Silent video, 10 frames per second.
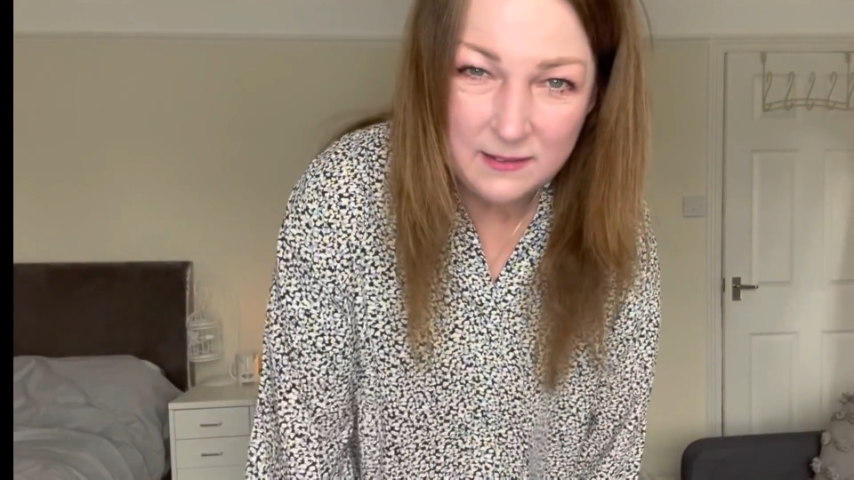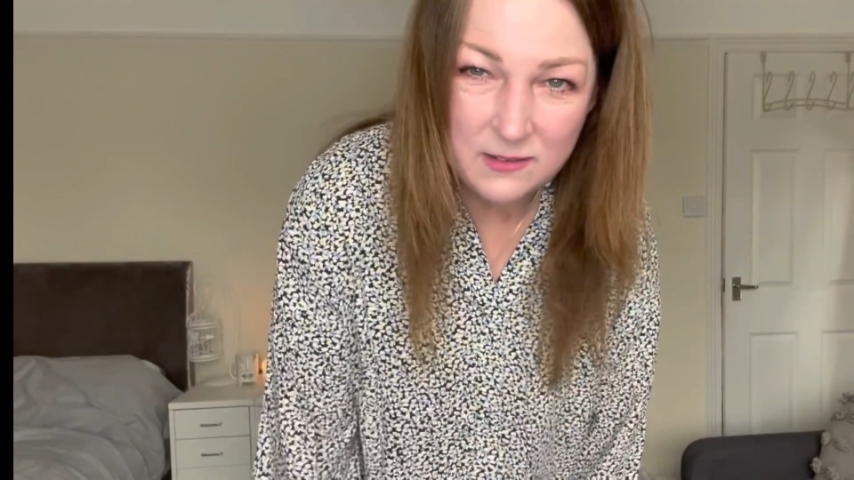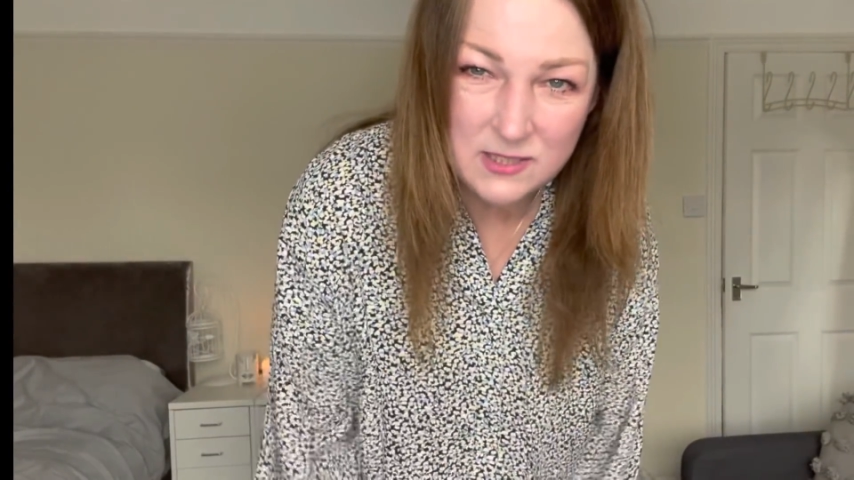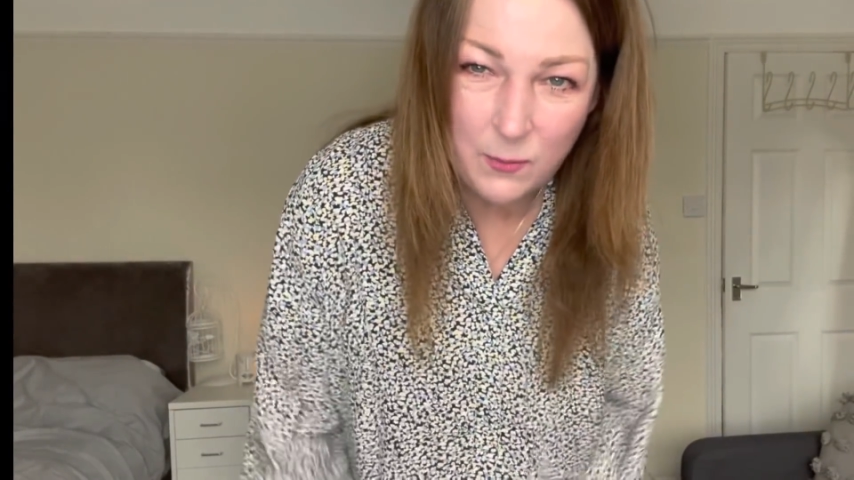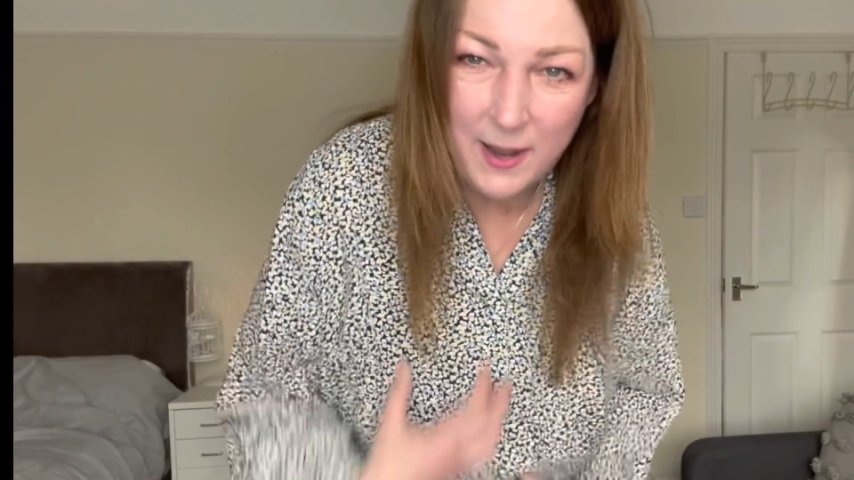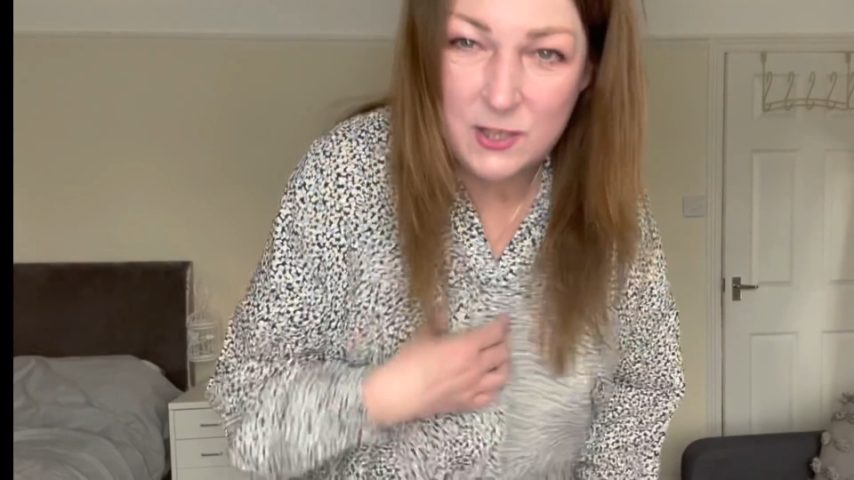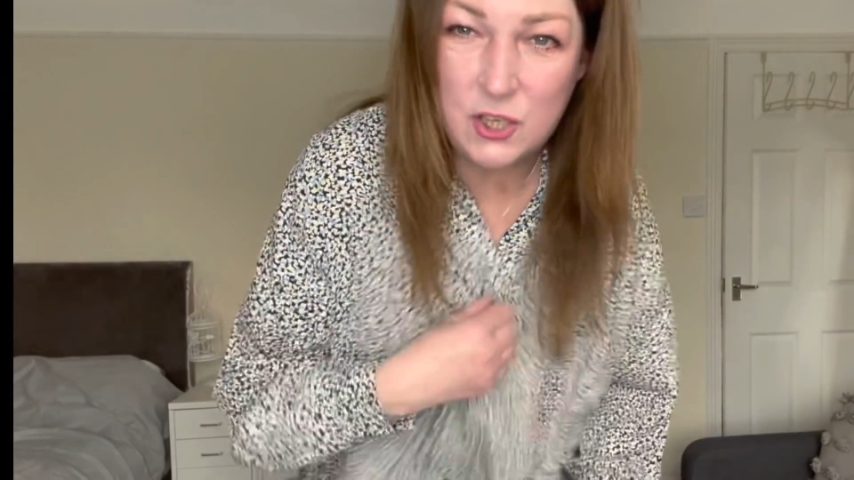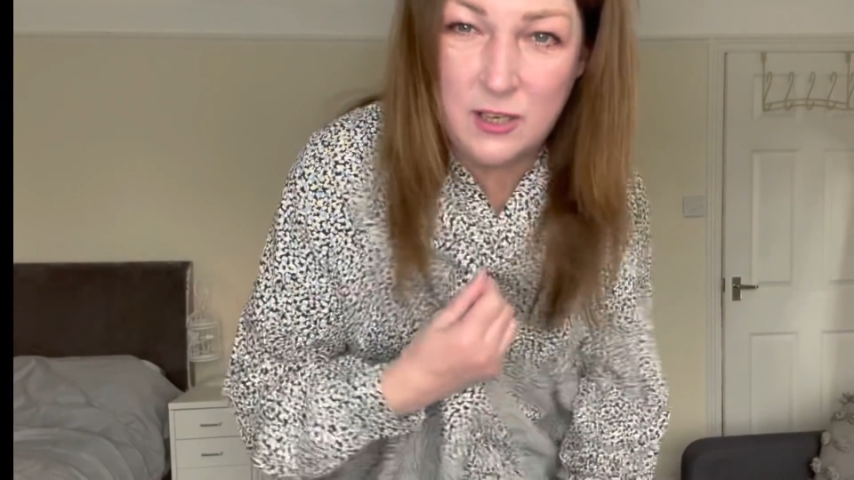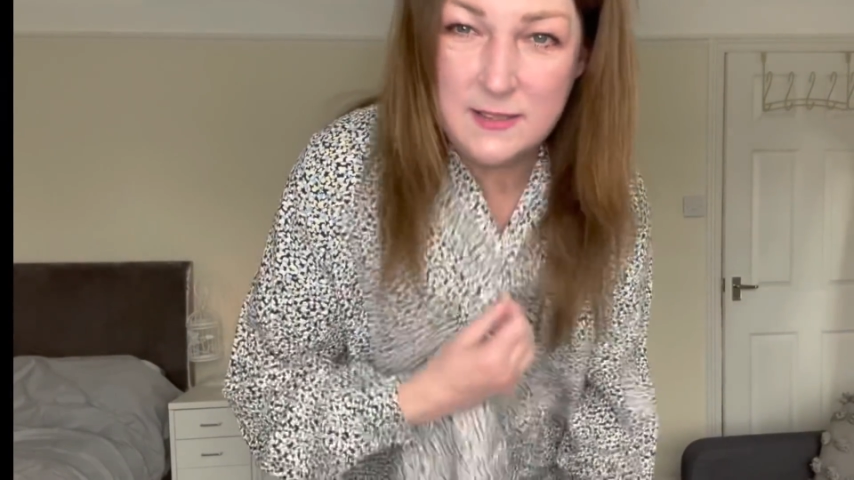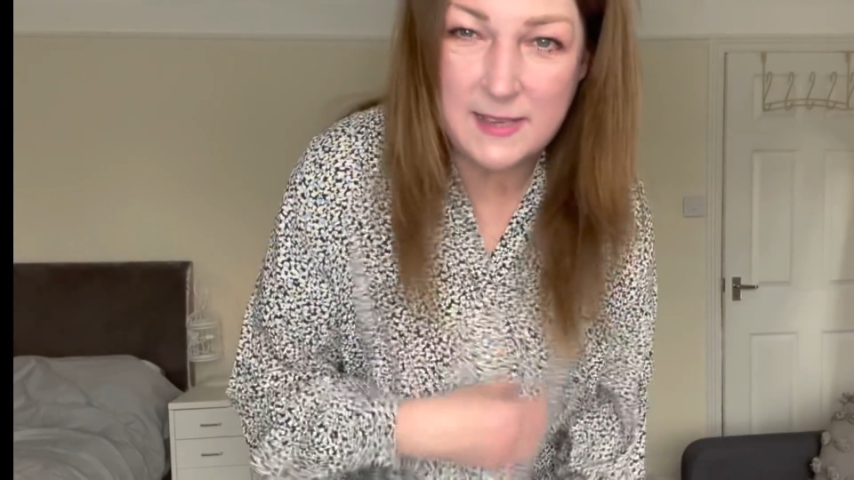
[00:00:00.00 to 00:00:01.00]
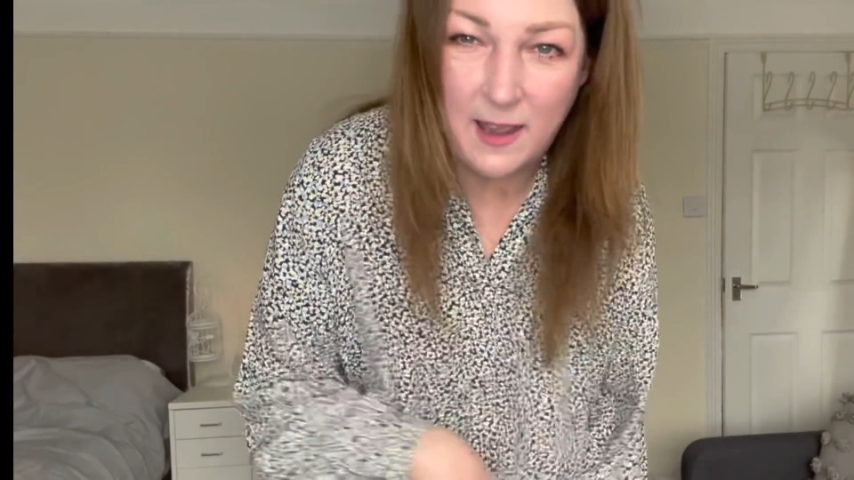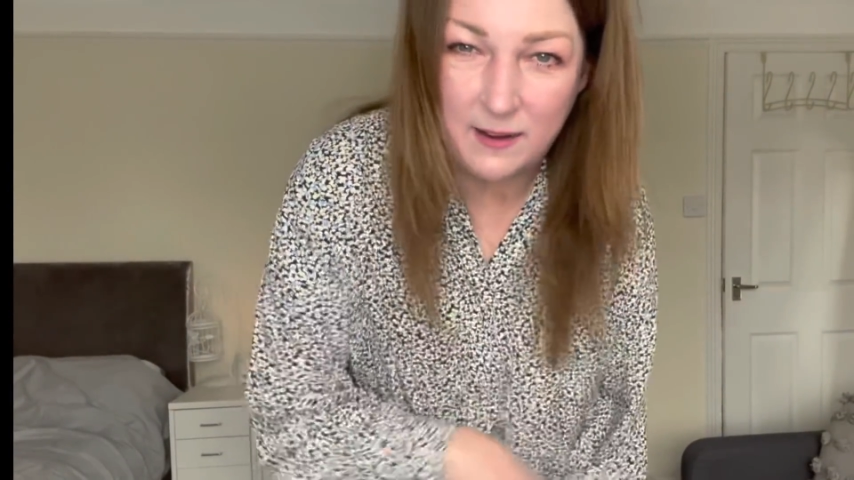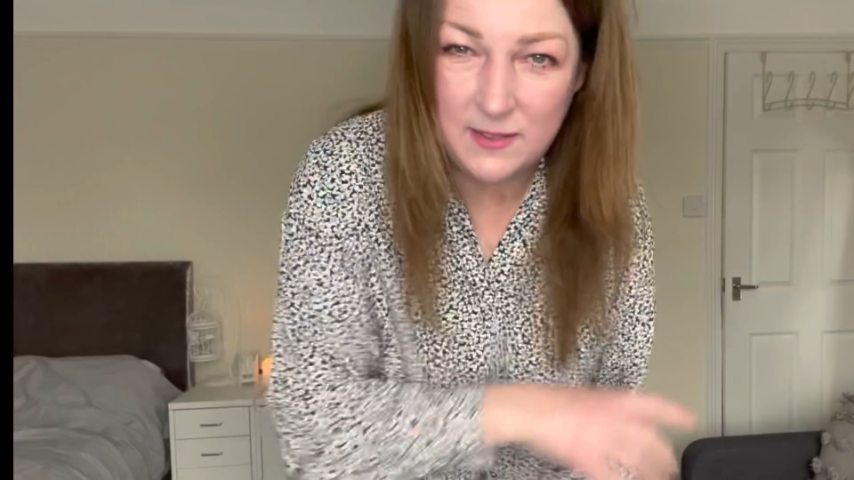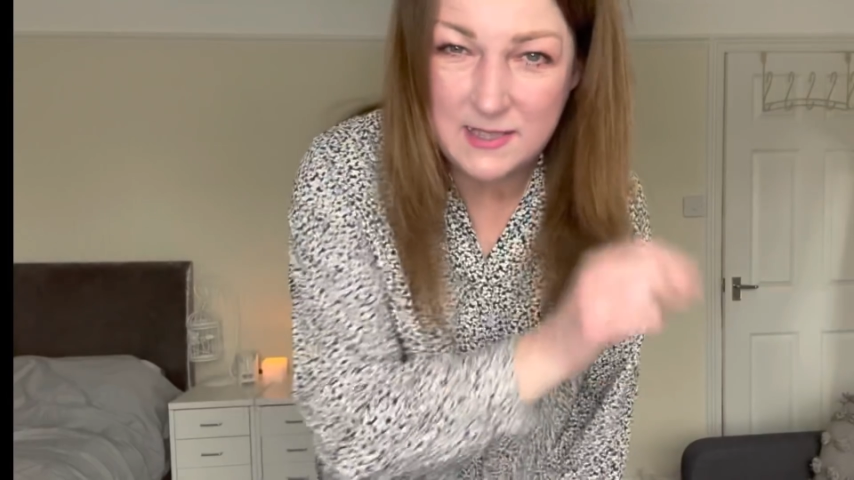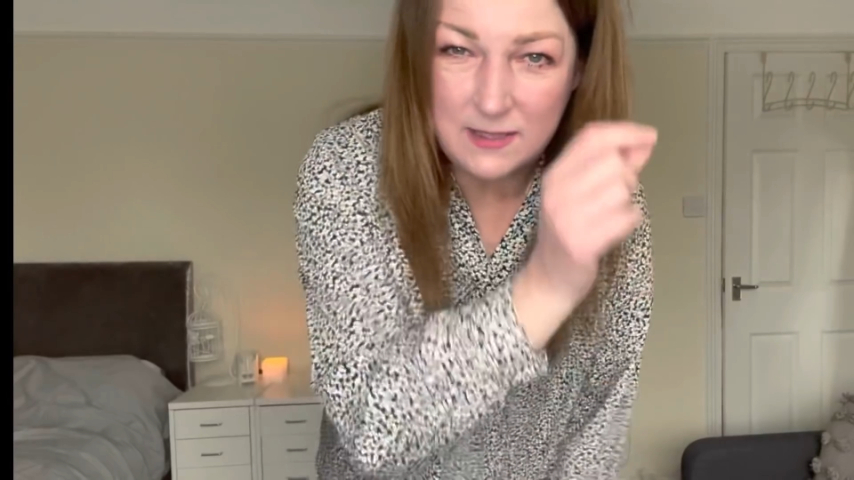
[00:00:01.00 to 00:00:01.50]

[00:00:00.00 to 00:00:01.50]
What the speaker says: Because I wear shirts like this